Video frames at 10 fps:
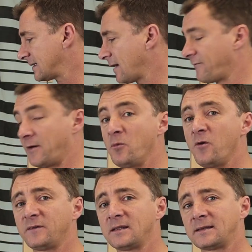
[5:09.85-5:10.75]
is I've
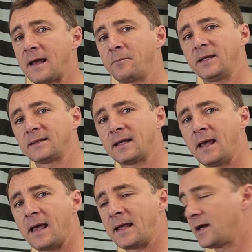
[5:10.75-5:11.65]
removed the tablet
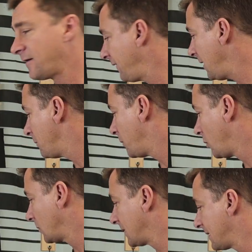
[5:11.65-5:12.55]
and I've
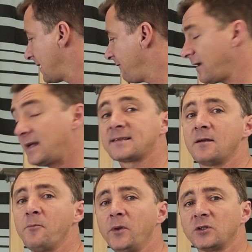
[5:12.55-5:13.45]
imported a very
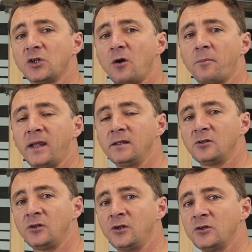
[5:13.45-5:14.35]
simple job
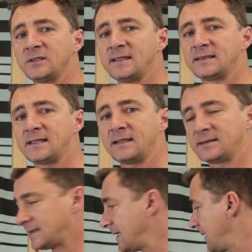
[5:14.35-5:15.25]
into
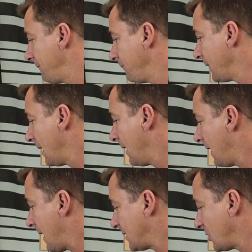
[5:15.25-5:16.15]
UCCNC.
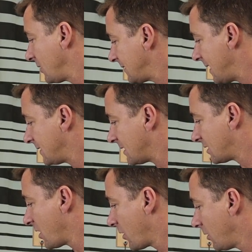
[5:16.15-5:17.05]
As you can see, it's a
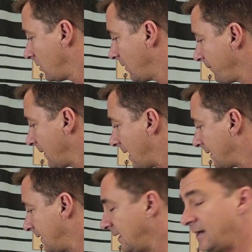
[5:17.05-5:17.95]
circle.
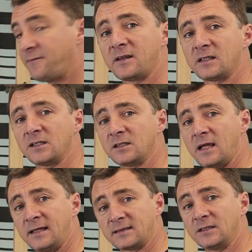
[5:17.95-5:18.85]
Underneath
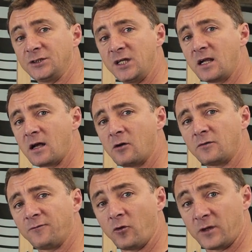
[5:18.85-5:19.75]
is the G
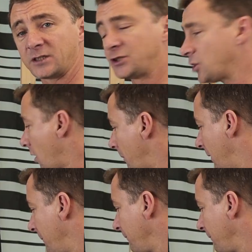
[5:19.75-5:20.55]
code for this job.